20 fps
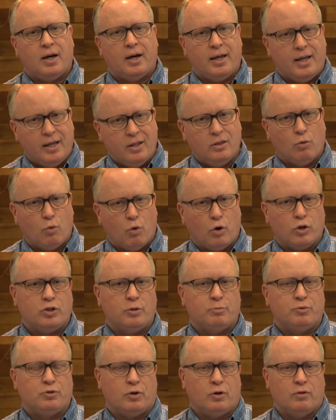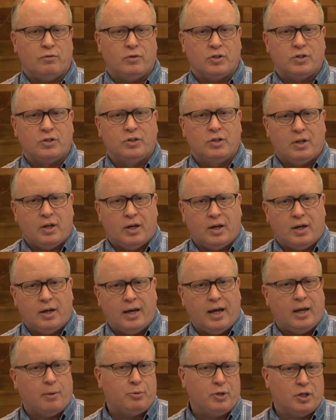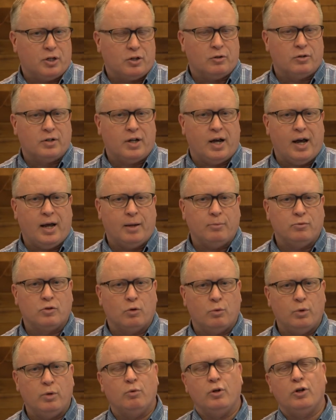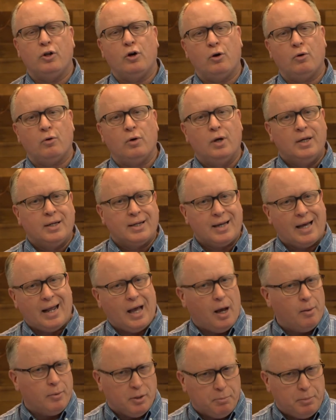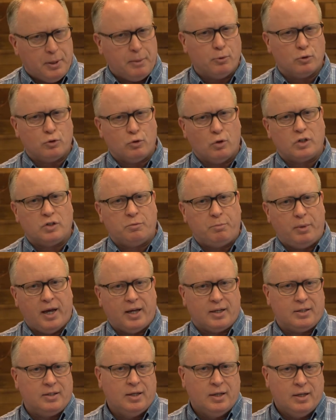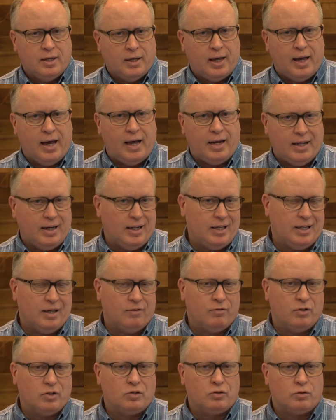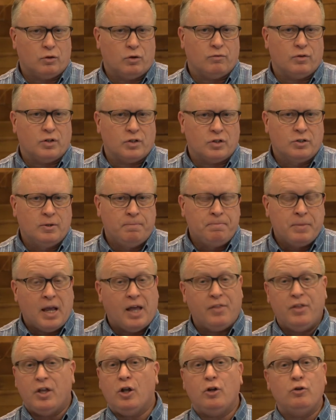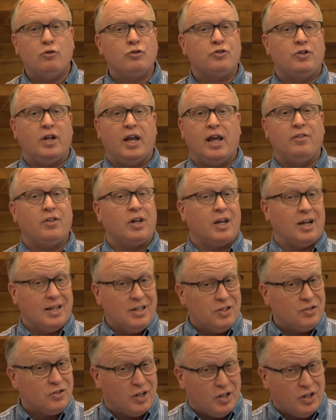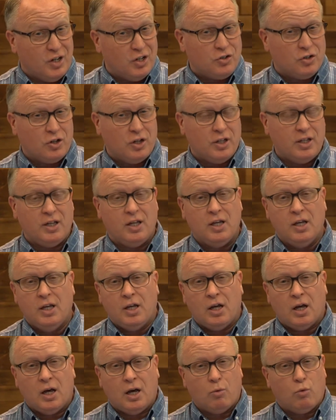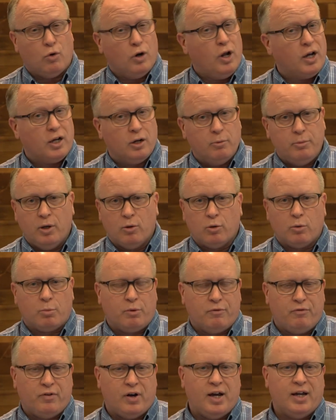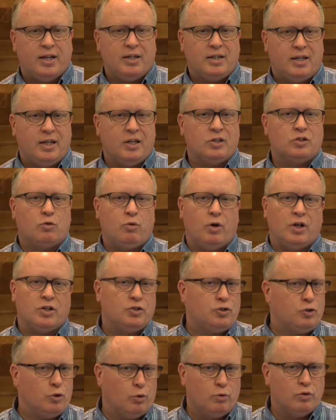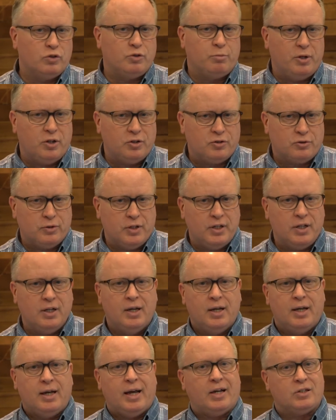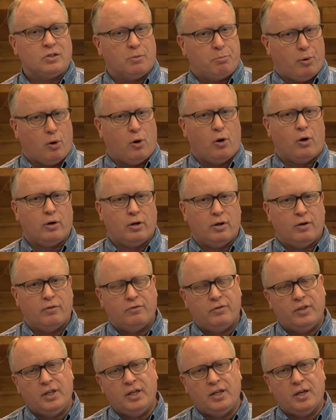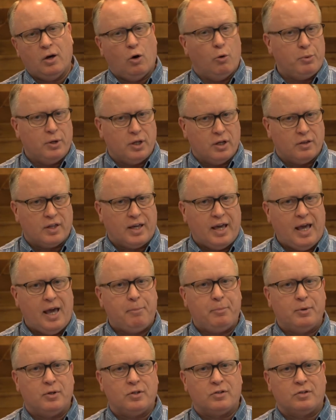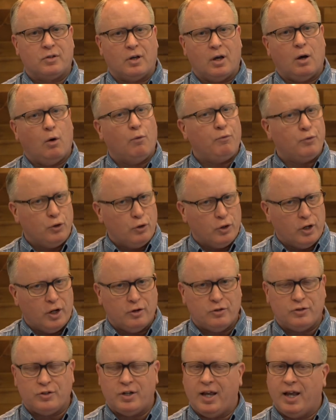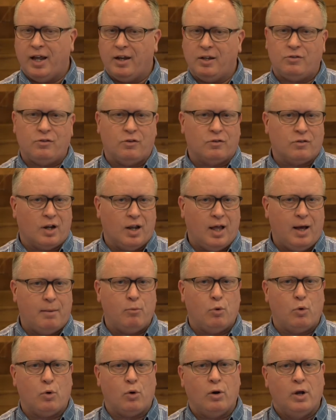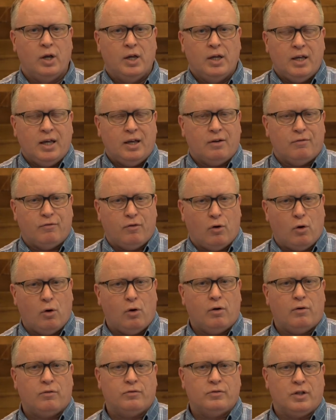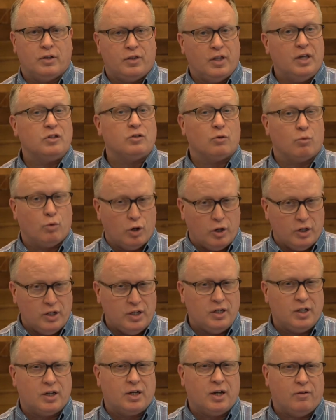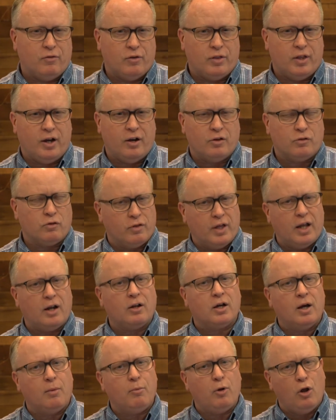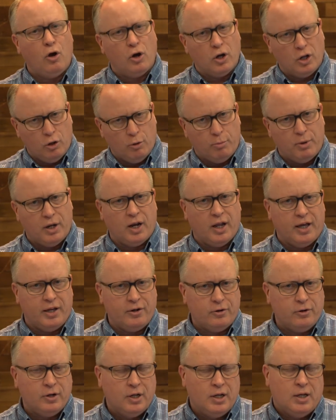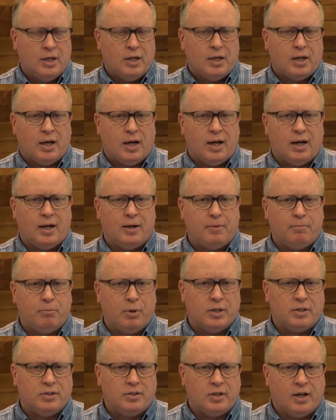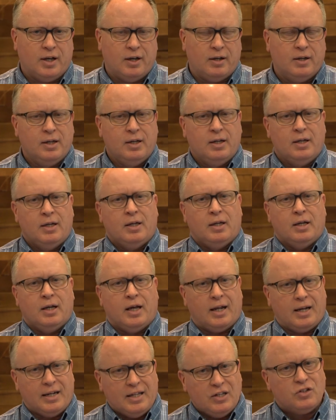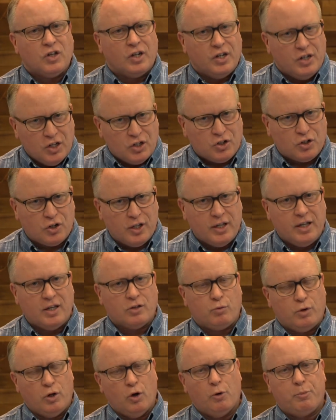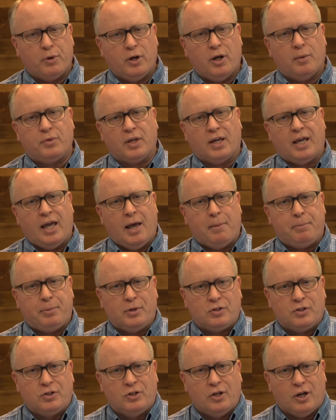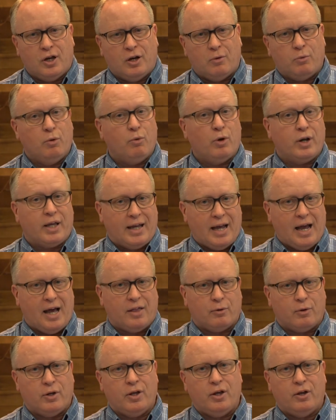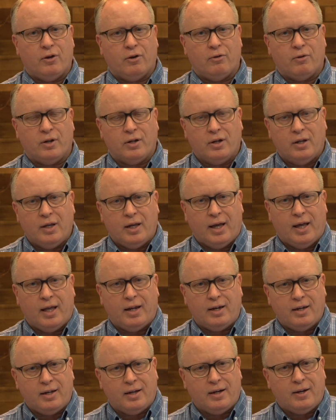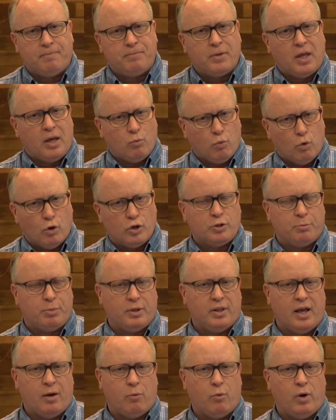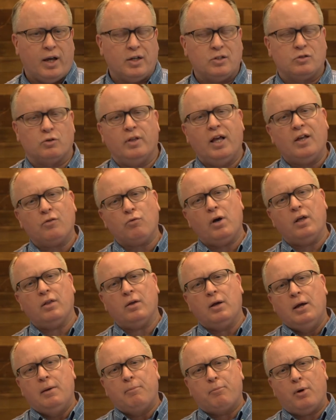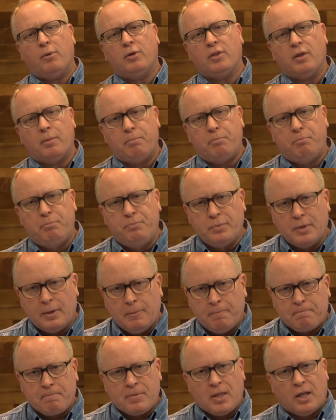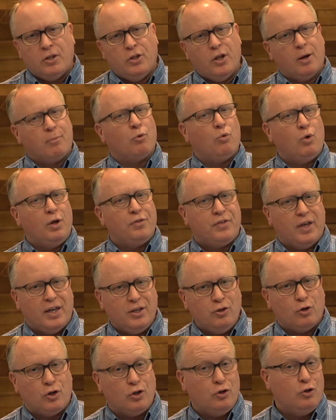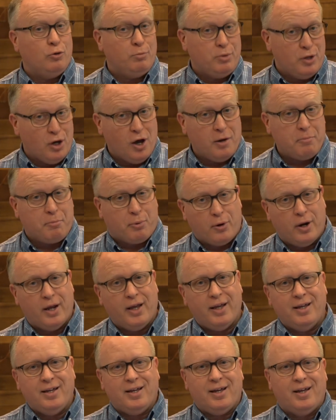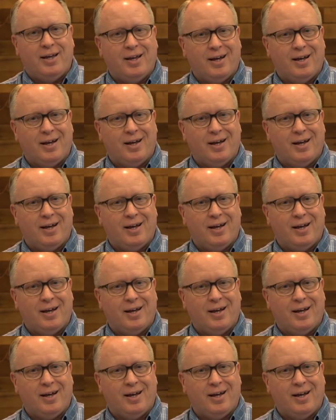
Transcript: in the worship service at a particular time, so we would know kind of how many people to expect at any given service. And then understand that at least initially, we're not going to be able to provide Kids Quest Children's Ministry as a part of the opening of the campus. Hopefully you can understand it's just a lot more involved, the things that we're going to need to cover there. So that'll come along a little bit later. At least initially, as we open up the campus, we want to gather here and worship in that way. So that's why probably the number one thing you can do beyond praying